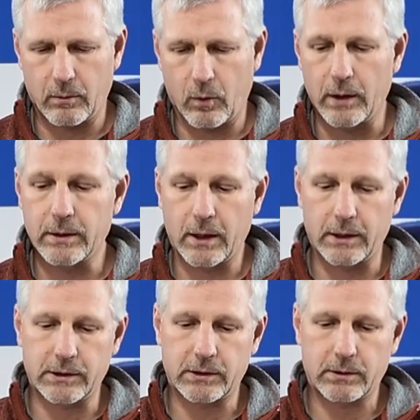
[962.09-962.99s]
One
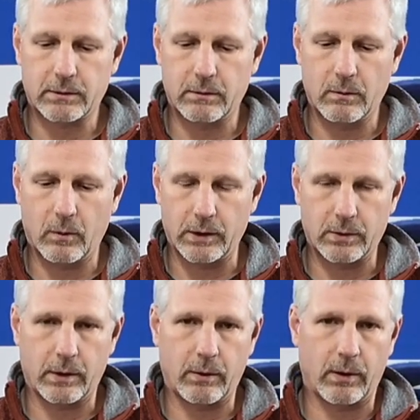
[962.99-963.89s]
touch,
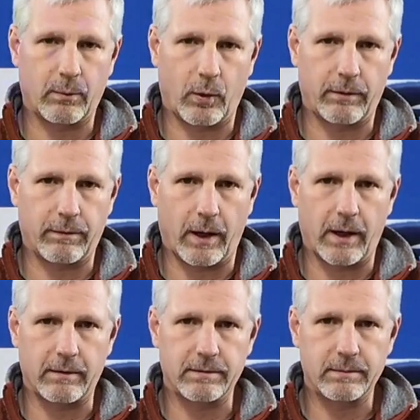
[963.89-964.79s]

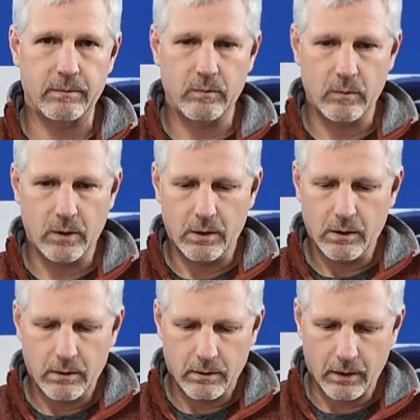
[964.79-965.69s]

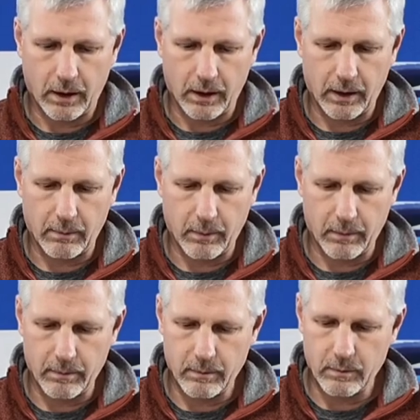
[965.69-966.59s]
121.5
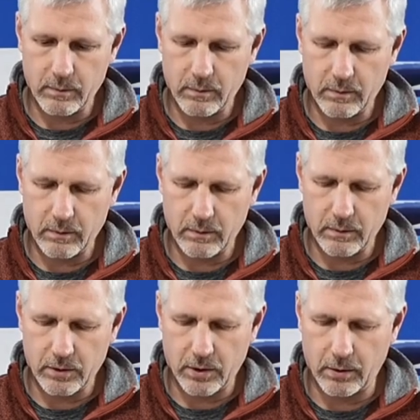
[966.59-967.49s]

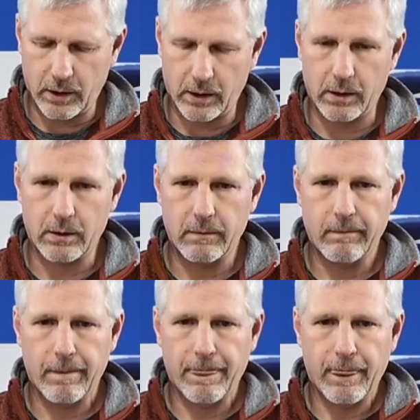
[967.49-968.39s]
tuning,
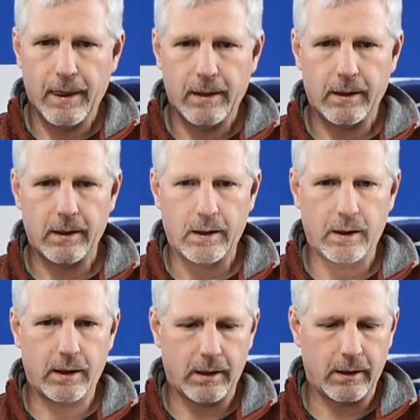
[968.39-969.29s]

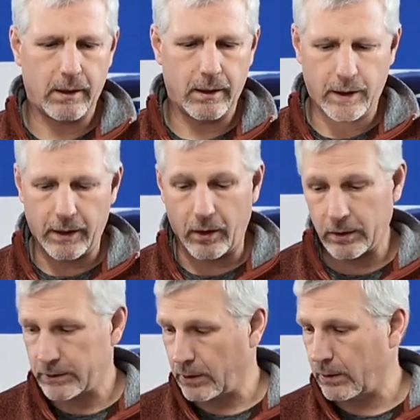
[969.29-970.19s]
and then
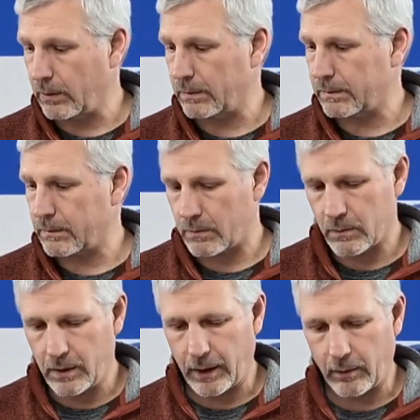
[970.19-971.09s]
also
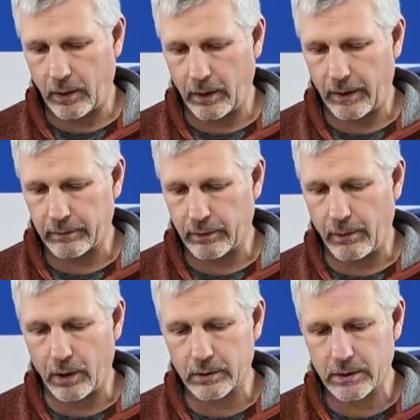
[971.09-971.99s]
they will have
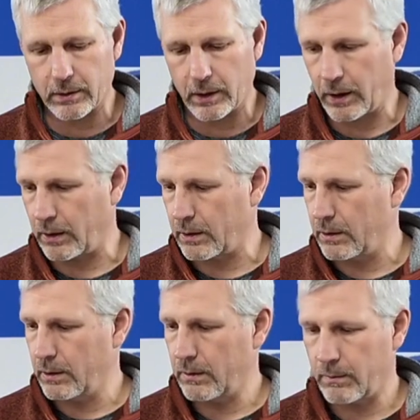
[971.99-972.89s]
remote tuning
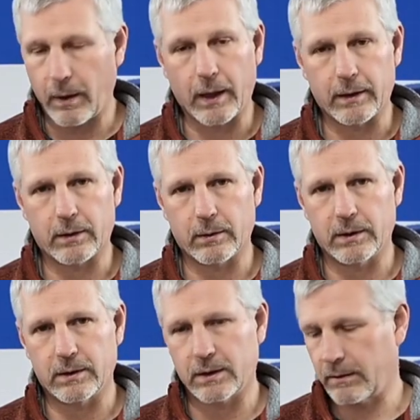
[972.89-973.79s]
by the
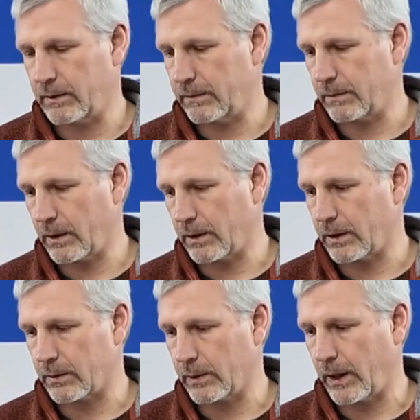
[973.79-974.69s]
370 or
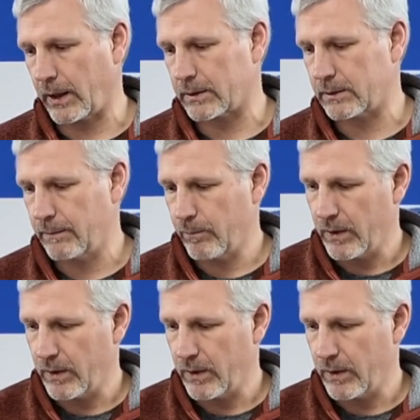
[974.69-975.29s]
the 3X.